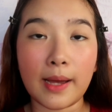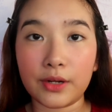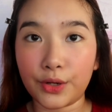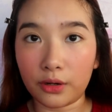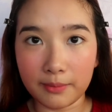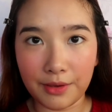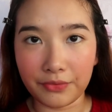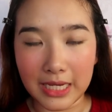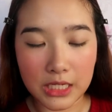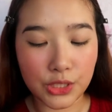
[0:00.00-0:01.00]
powder on my
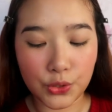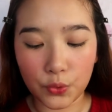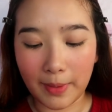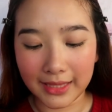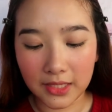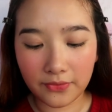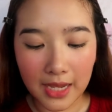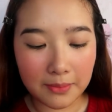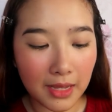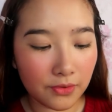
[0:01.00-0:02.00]
face to
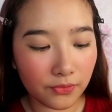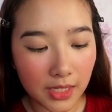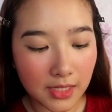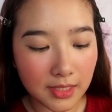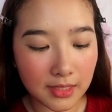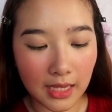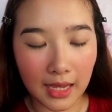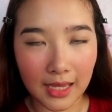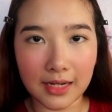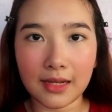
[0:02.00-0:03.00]
mattify my face
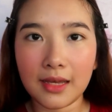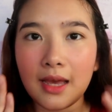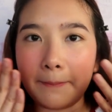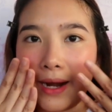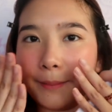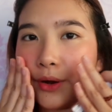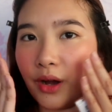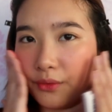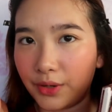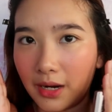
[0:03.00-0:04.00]
and para
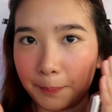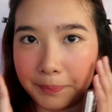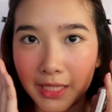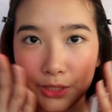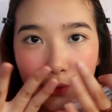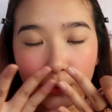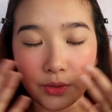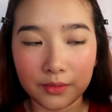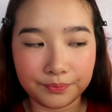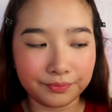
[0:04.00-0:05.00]
ma-cover up din
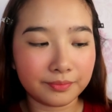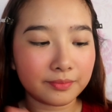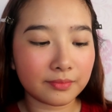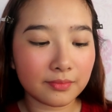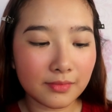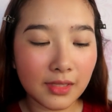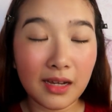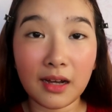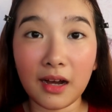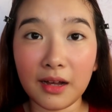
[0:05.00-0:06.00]
yung
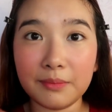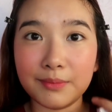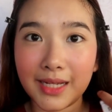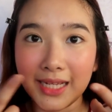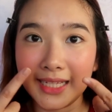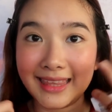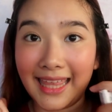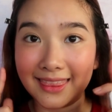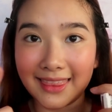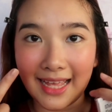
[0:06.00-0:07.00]

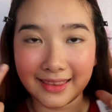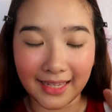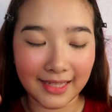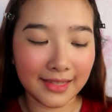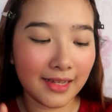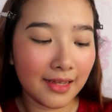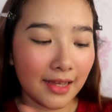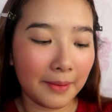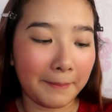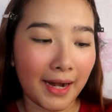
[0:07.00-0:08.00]
tint natin
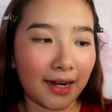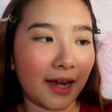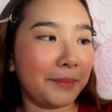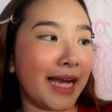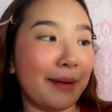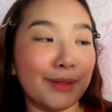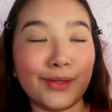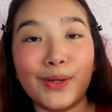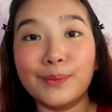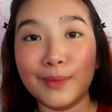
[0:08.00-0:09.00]
para
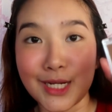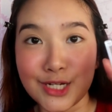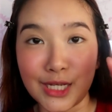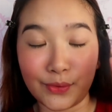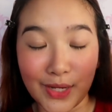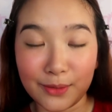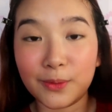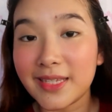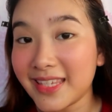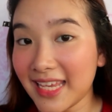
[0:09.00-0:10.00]
magamit ko yung blush nito and
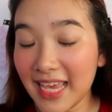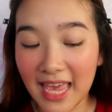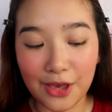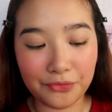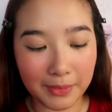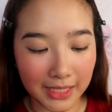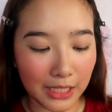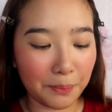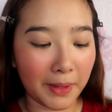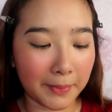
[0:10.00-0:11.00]
we'll see if
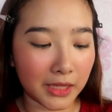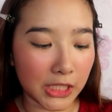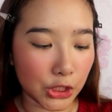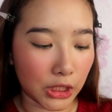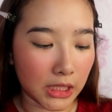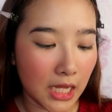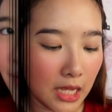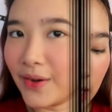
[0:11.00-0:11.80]
maganda yung pigmentation.